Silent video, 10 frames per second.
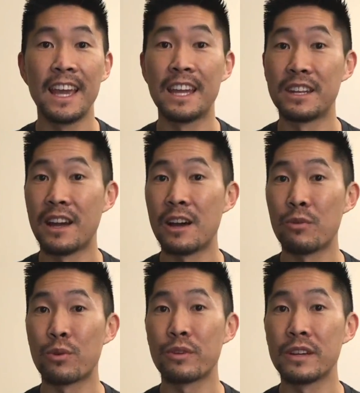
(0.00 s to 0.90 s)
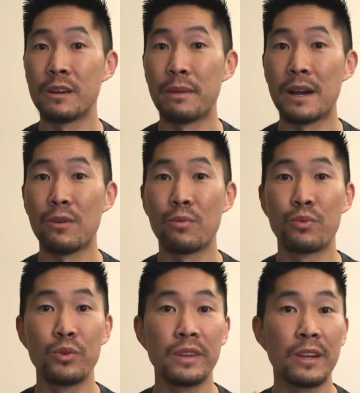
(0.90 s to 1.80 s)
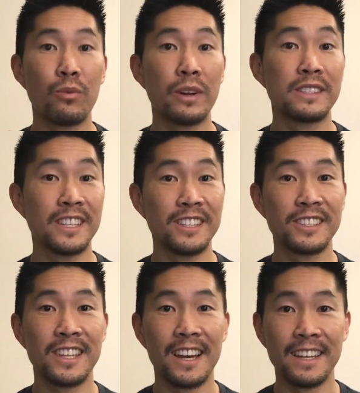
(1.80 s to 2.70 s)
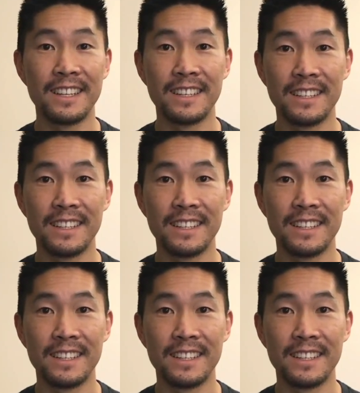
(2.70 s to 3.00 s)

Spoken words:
and not worry about ruining what's inside.